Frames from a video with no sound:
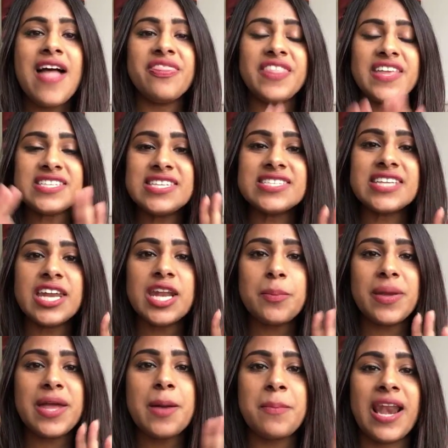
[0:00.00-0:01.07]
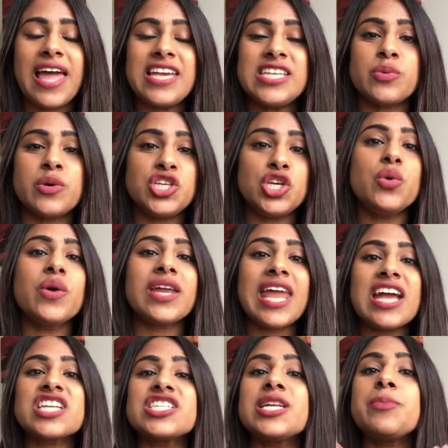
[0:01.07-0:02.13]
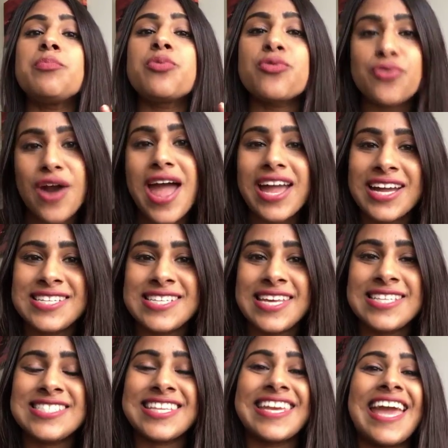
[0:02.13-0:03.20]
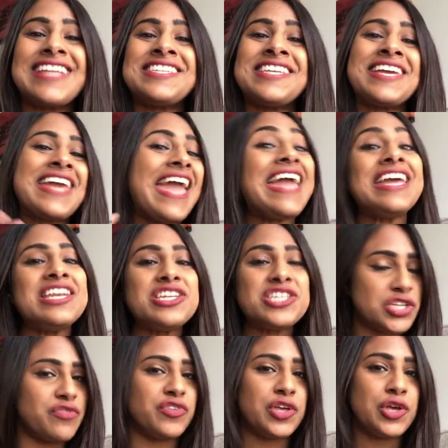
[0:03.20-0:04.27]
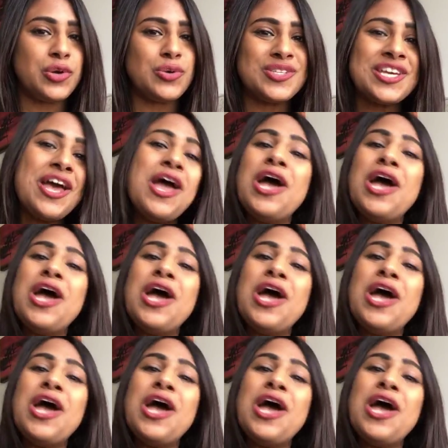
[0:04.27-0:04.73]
This is going to be a place where you can actually practice getting interviewed.